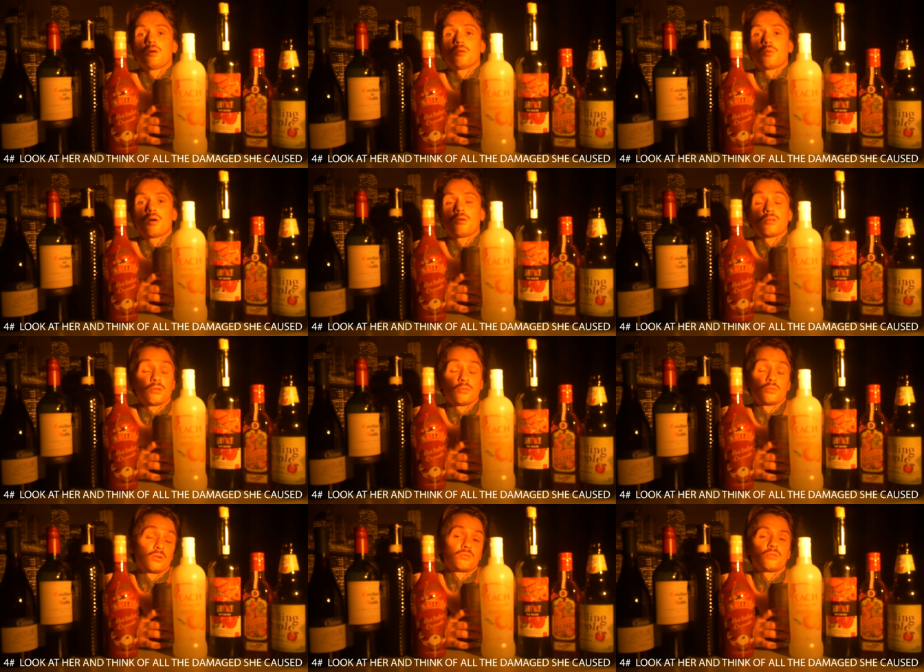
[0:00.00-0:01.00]
I will, I
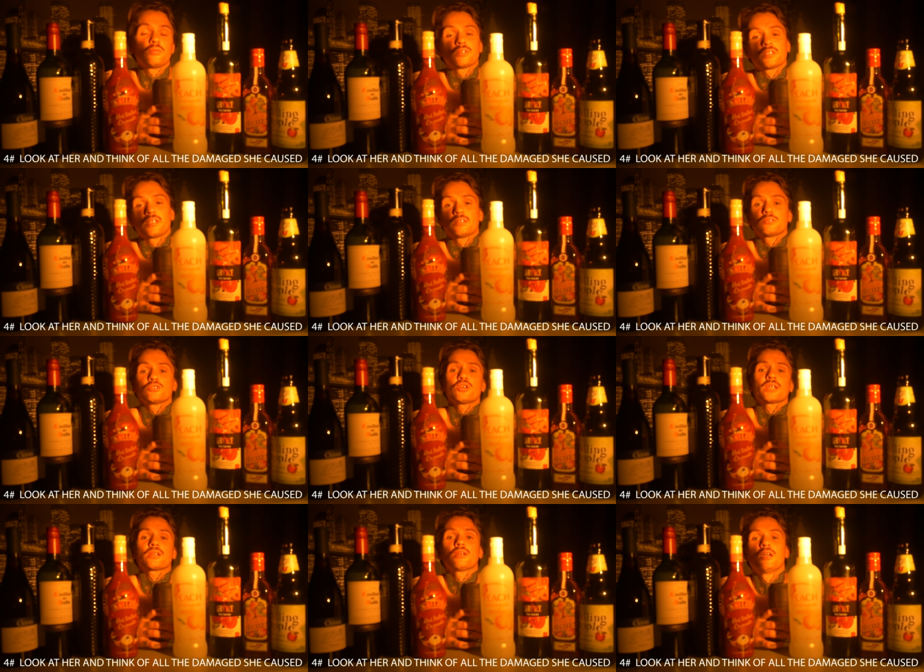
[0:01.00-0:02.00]
will, I will continue to
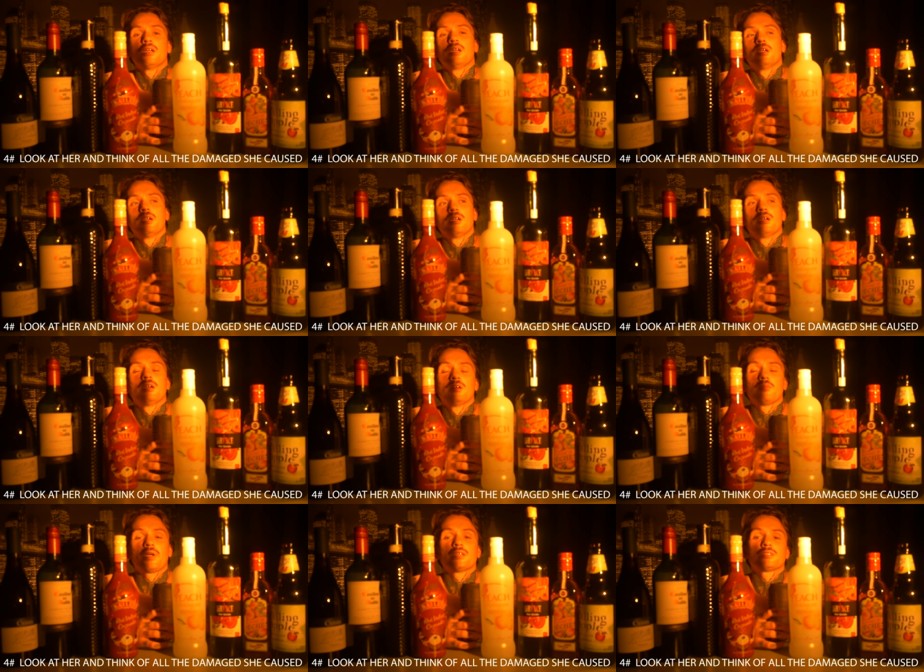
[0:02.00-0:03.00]
drink.
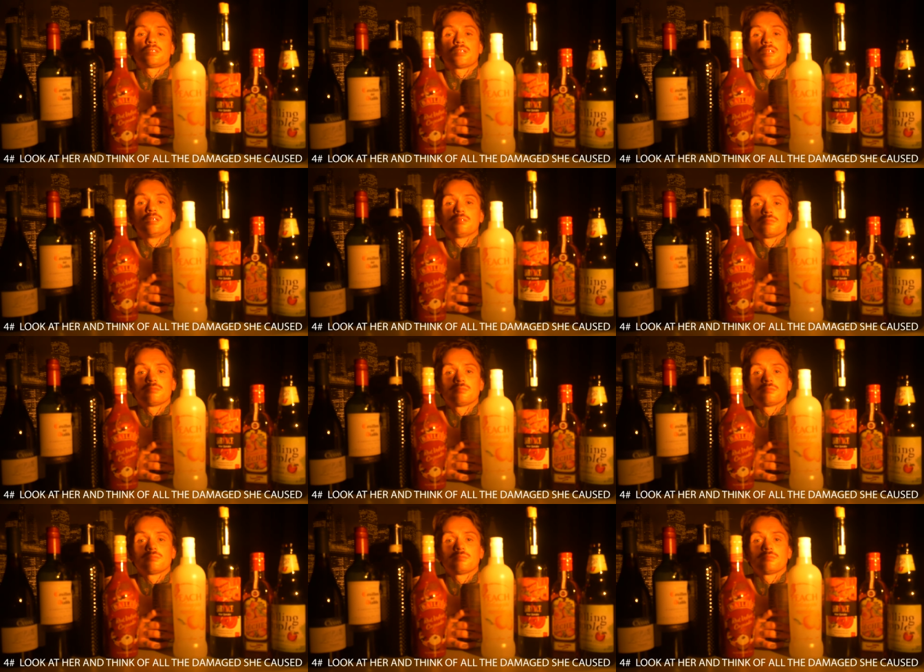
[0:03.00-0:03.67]
Basically,